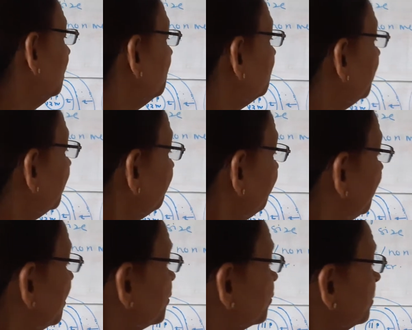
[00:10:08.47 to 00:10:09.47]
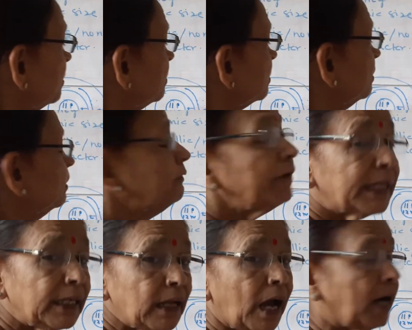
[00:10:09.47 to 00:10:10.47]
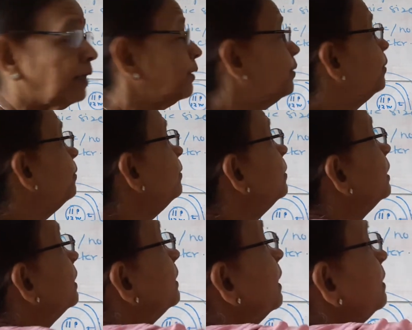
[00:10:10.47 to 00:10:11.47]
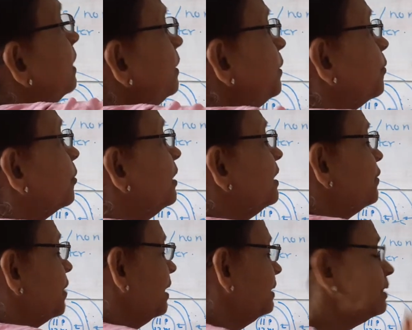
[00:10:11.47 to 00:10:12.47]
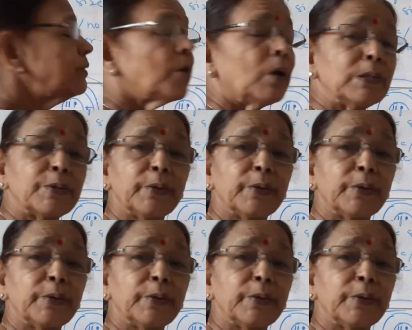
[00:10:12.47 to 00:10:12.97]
But we can argue that the nuclear charge is also